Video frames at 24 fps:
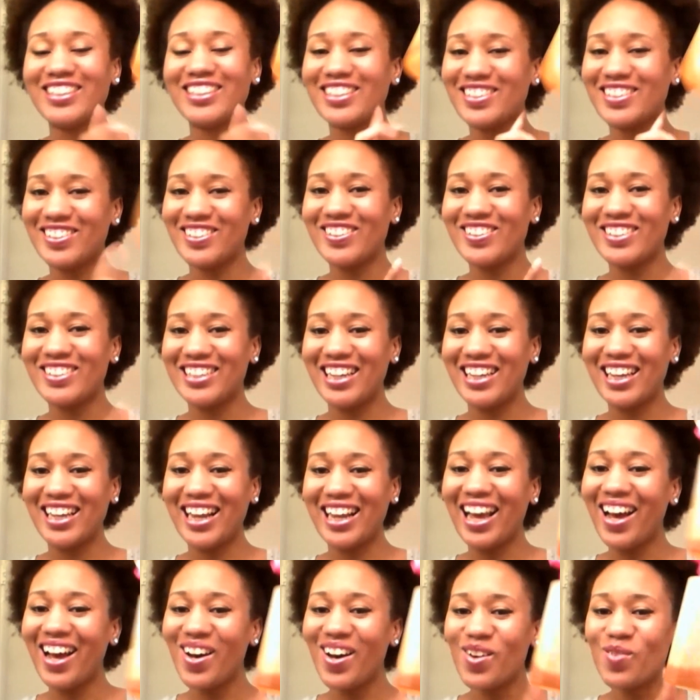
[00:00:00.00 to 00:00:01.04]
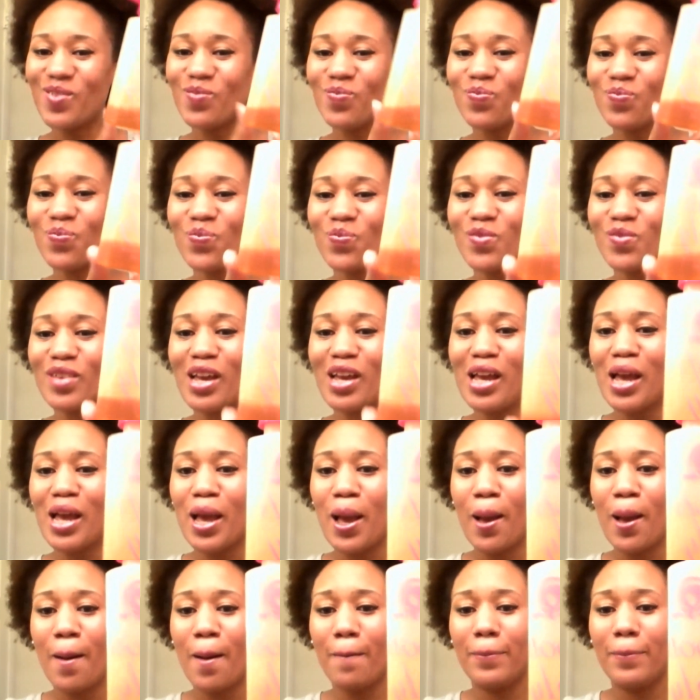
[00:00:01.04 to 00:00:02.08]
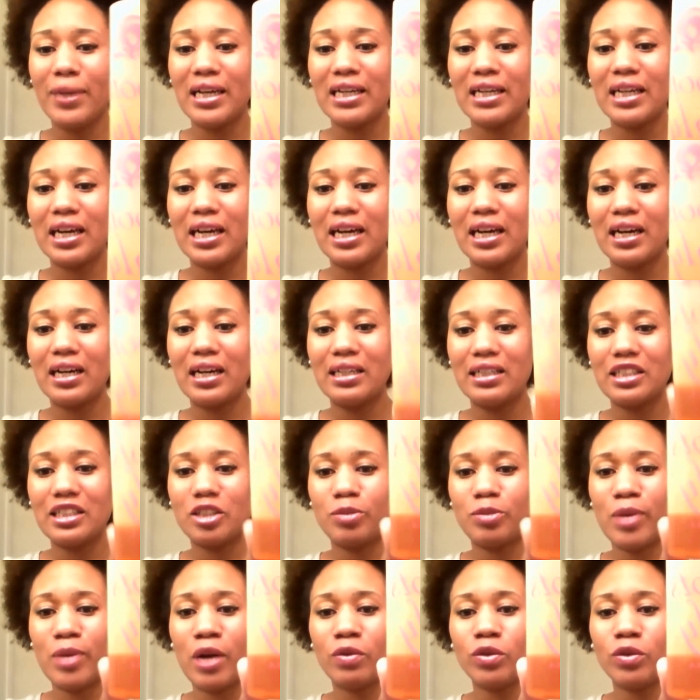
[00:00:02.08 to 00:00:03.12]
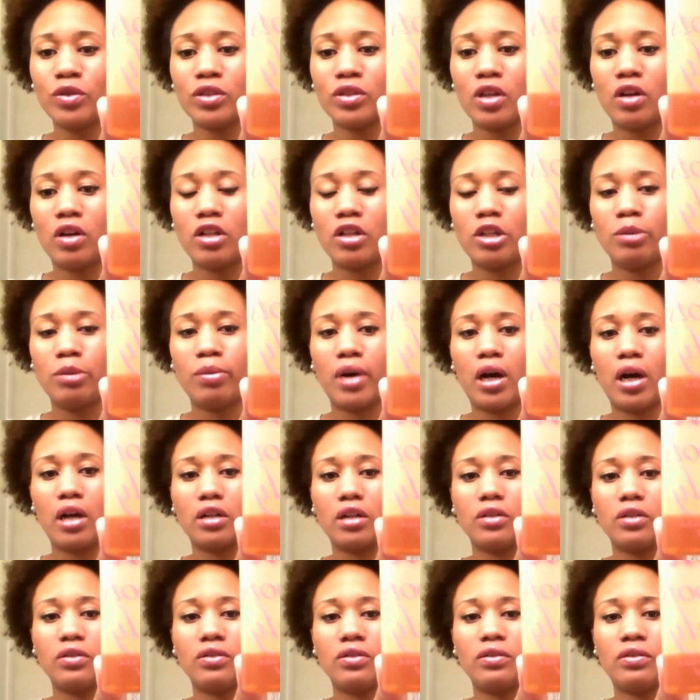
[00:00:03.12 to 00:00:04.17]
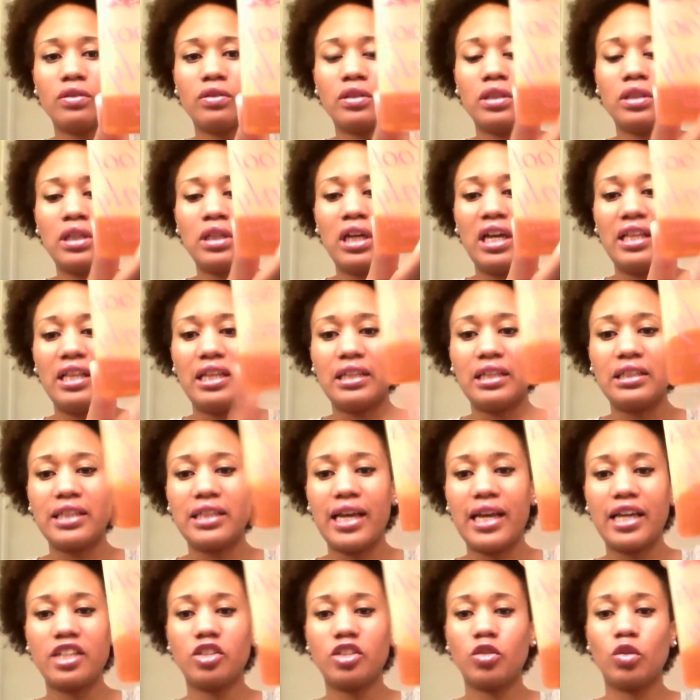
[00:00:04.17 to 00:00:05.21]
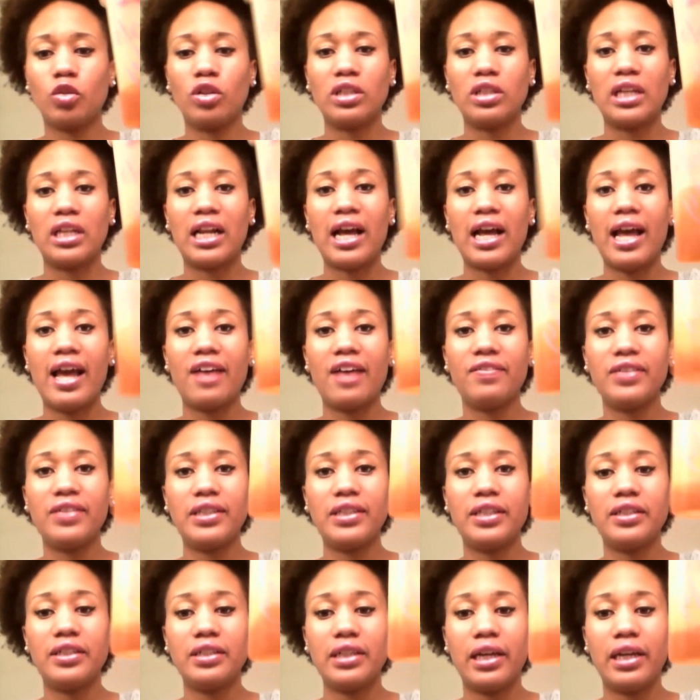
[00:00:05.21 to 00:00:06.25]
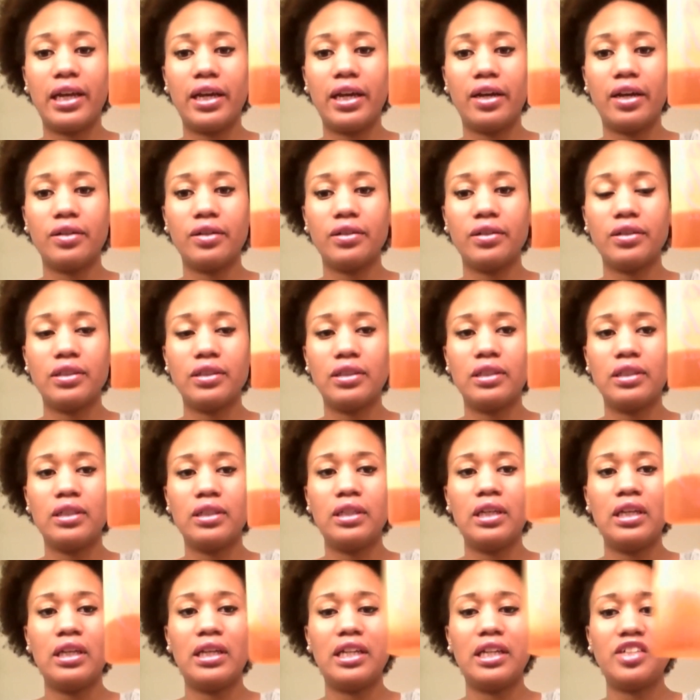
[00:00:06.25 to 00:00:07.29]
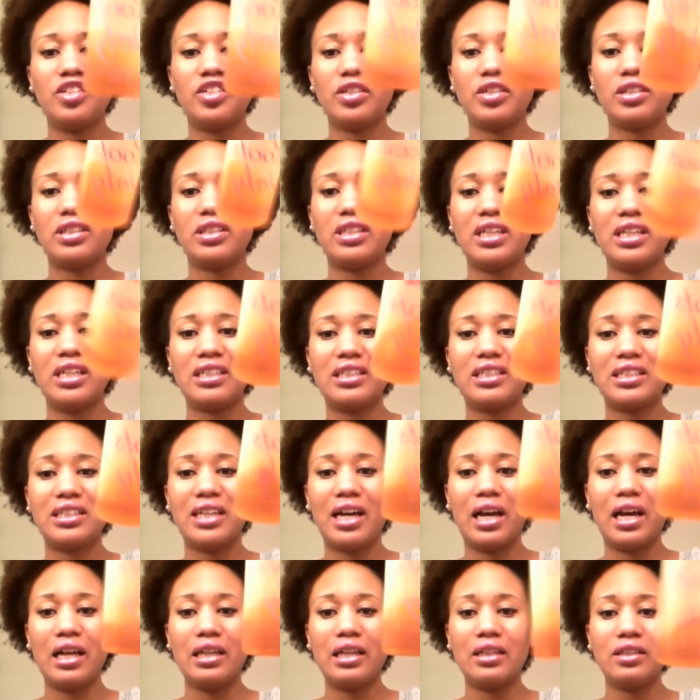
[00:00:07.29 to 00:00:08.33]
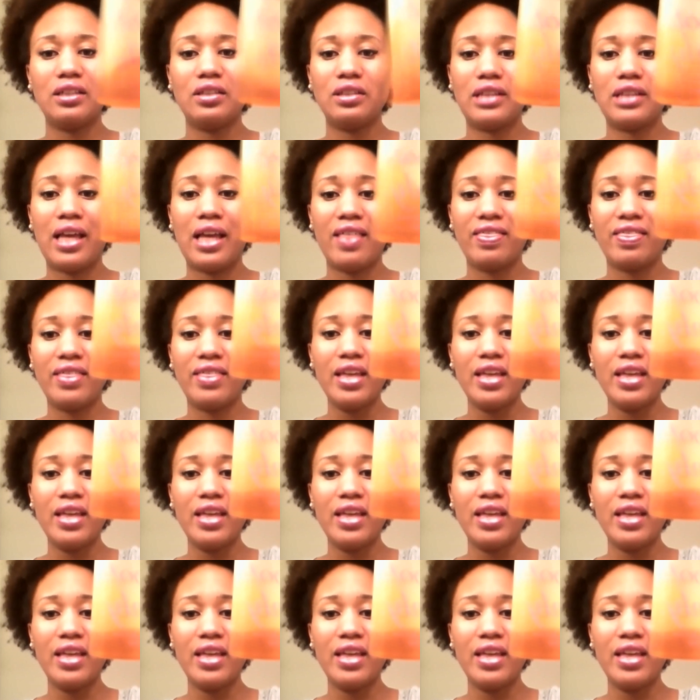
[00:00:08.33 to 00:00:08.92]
it, so go check it out. But this is my Roots Only bottle. And that's castor oil that I have in there now. And as you can see, it's not that